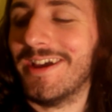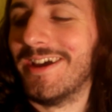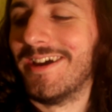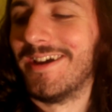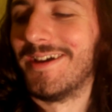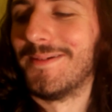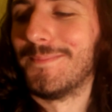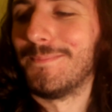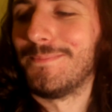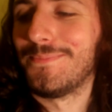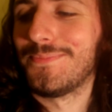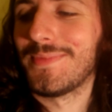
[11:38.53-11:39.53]

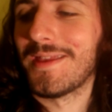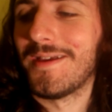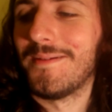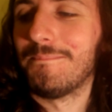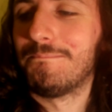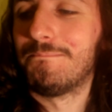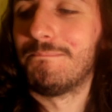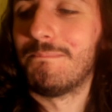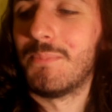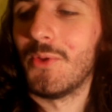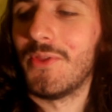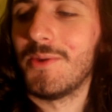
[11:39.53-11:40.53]

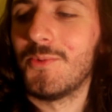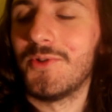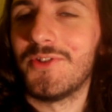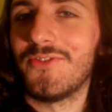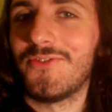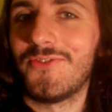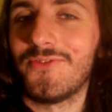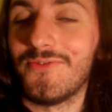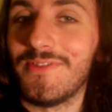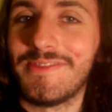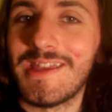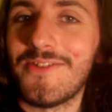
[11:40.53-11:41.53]
but they would have
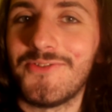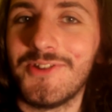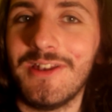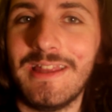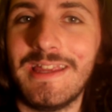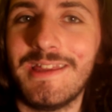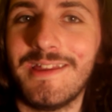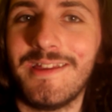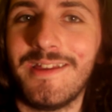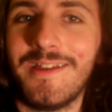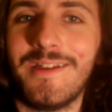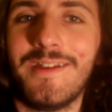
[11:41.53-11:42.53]
definitely
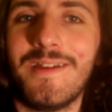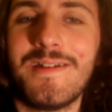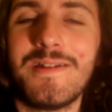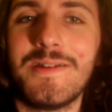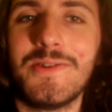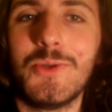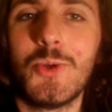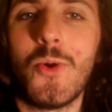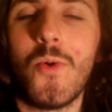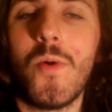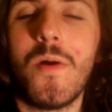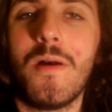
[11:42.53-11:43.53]

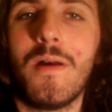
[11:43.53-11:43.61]
not